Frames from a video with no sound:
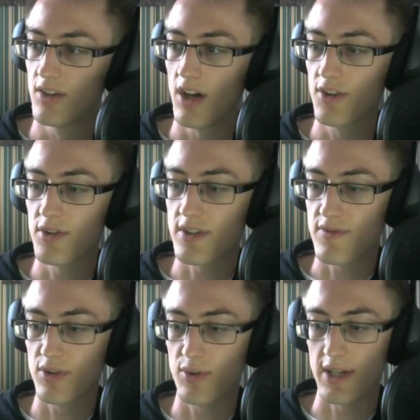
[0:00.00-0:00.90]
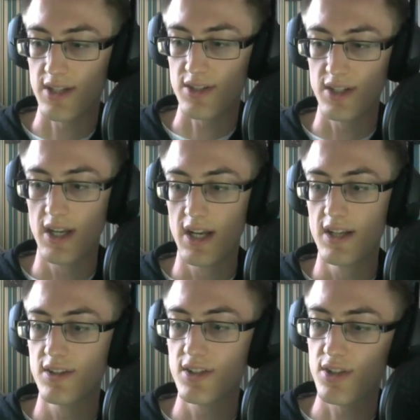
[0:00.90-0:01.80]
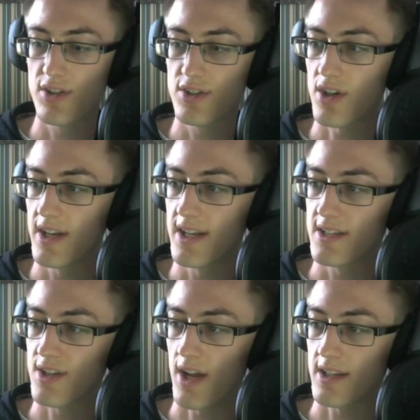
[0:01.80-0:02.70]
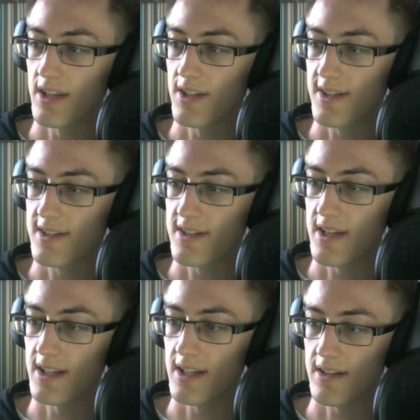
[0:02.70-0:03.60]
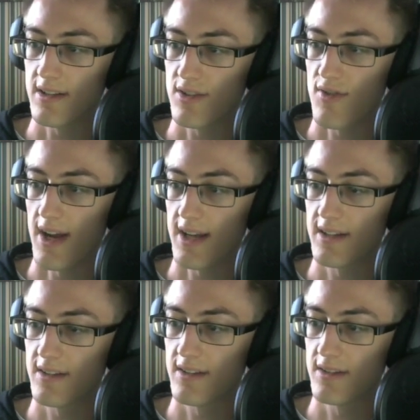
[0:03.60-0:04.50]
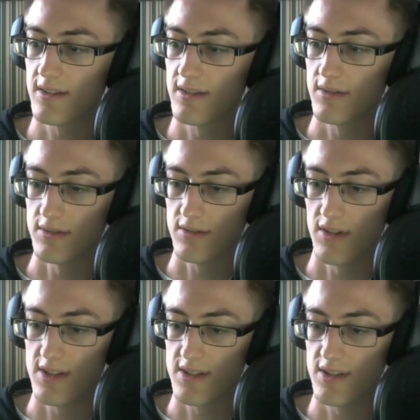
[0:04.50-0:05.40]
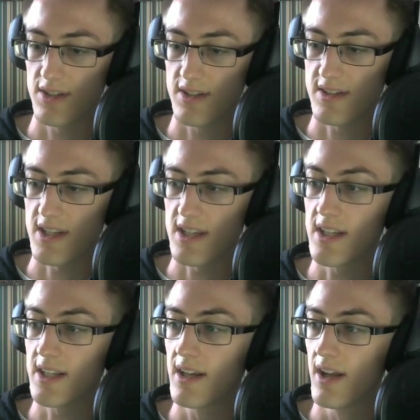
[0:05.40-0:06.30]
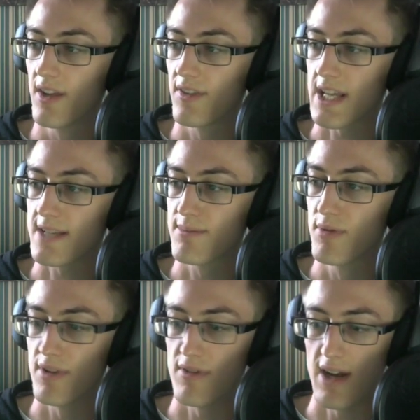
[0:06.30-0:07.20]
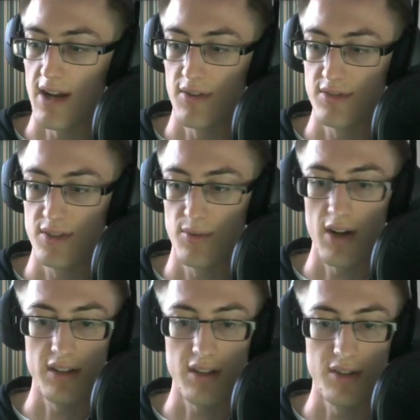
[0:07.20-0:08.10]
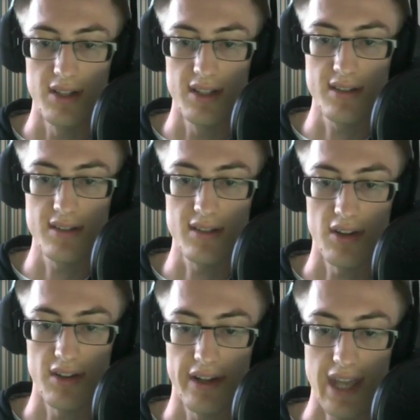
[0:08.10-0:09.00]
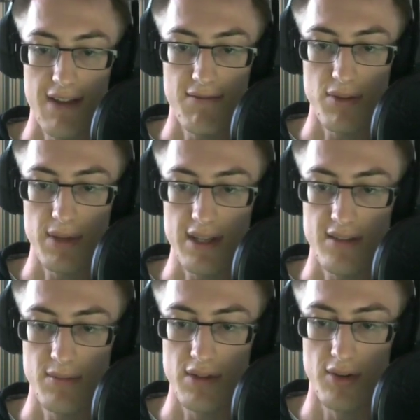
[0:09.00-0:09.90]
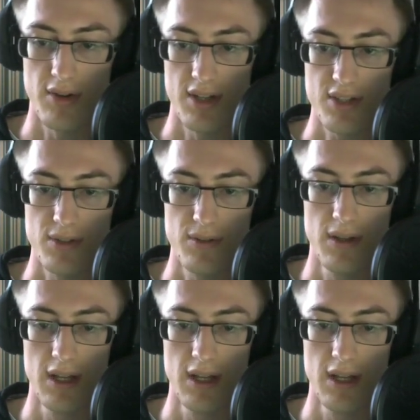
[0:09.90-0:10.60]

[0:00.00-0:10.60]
I'll do this real quick actually. So the shot here is shaky. You can see the track. Oh Christ! You can see things moving around. So what I do is on like every piece of B-roll I shoot,